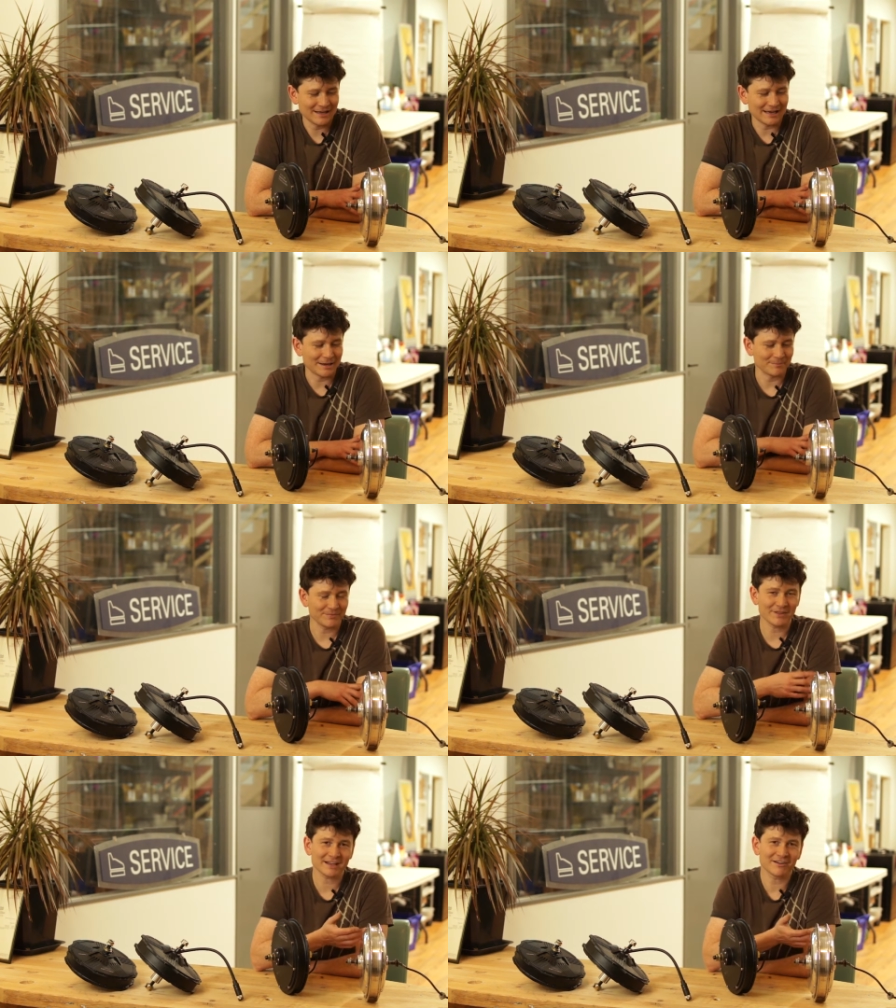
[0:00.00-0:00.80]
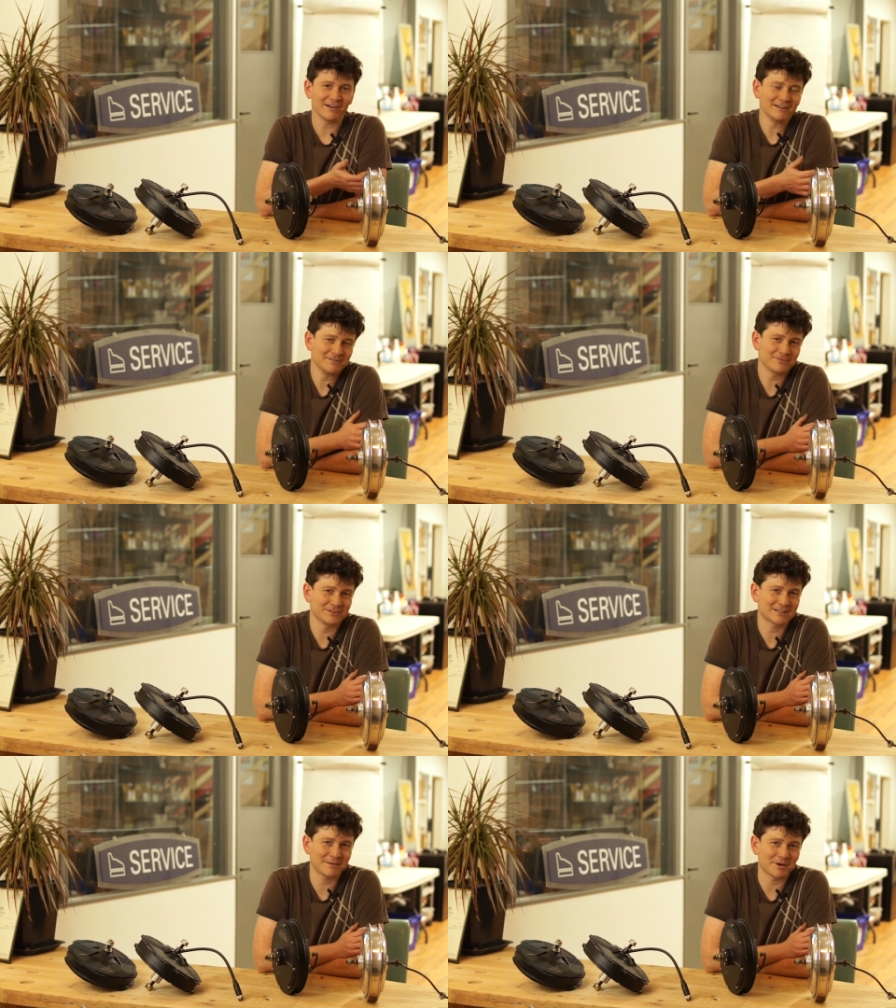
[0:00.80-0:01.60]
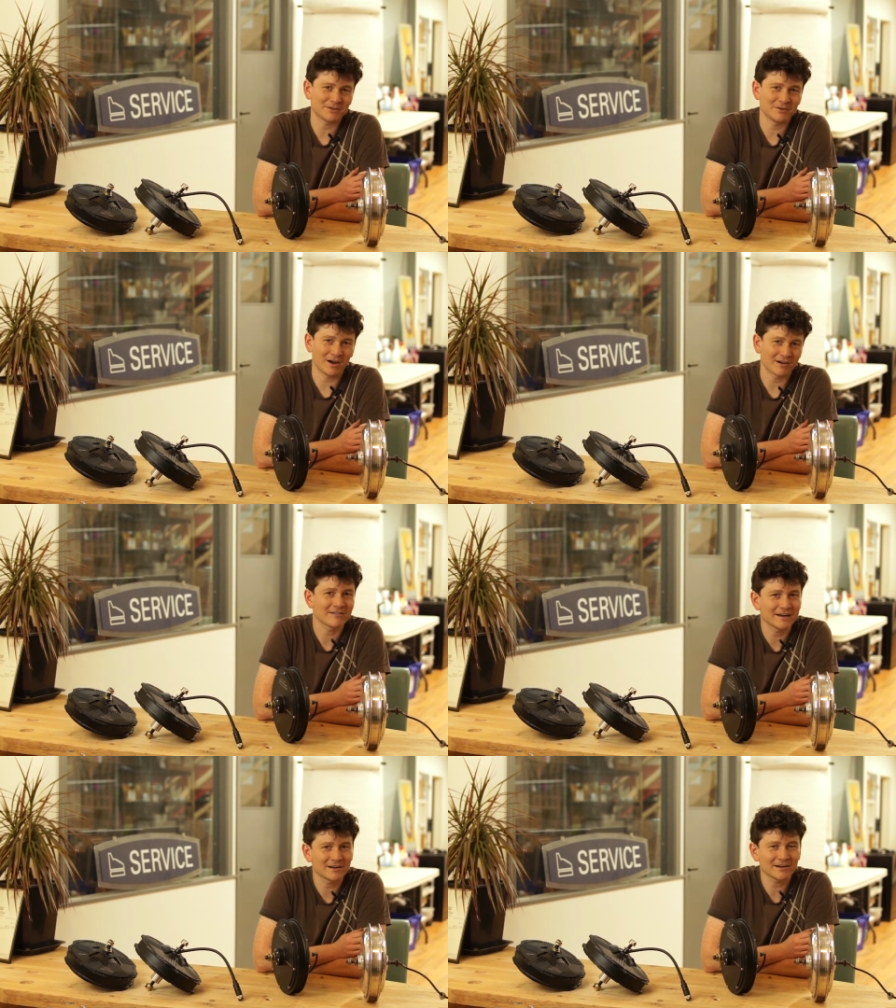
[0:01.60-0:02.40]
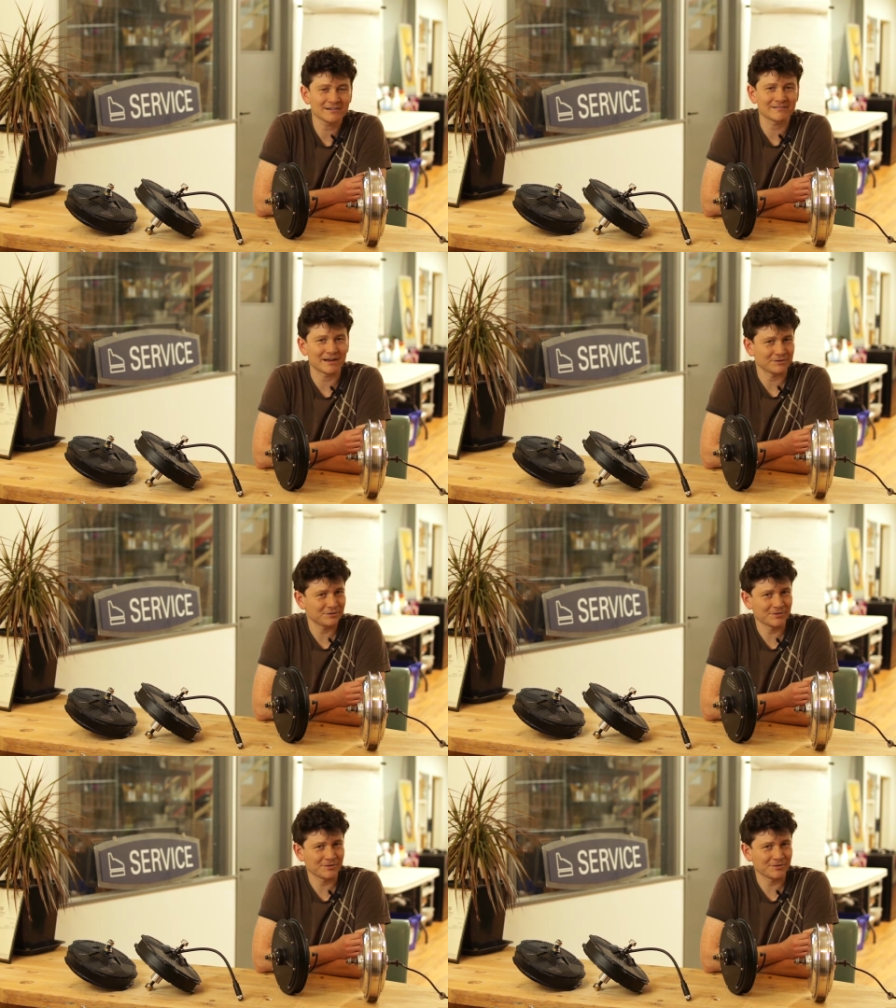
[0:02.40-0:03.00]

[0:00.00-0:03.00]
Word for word: Um, nine continent first came onto our radar in around